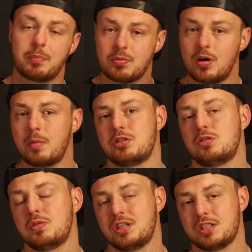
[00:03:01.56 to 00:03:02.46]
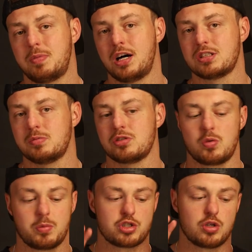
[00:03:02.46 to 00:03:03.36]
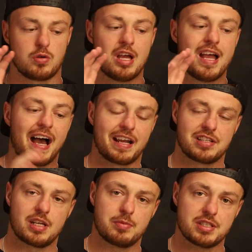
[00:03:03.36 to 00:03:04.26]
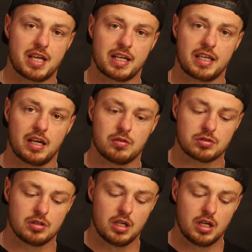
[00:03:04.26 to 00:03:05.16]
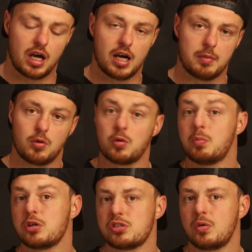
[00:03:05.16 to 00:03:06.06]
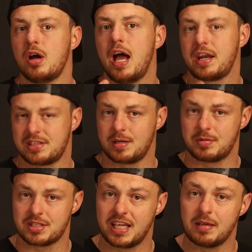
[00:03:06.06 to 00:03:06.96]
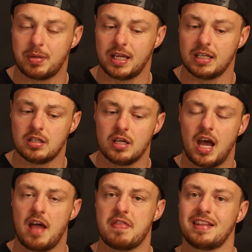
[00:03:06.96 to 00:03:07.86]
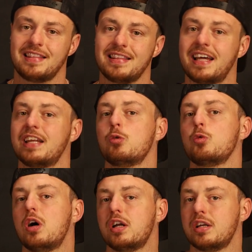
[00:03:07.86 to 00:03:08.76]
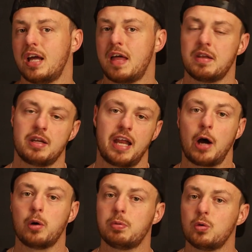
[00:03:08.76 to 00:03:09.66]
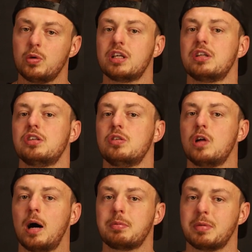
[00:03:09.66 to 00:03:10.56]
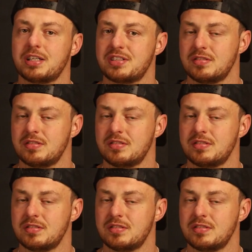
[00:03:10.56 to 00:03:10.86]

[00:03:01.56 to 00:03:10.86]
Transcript: I promise you that it's possible. So I'm gonna show you how to set up this ad account, um, or more so, how to set up this campaign, and then let it run, and then an hour per week, continue to optimize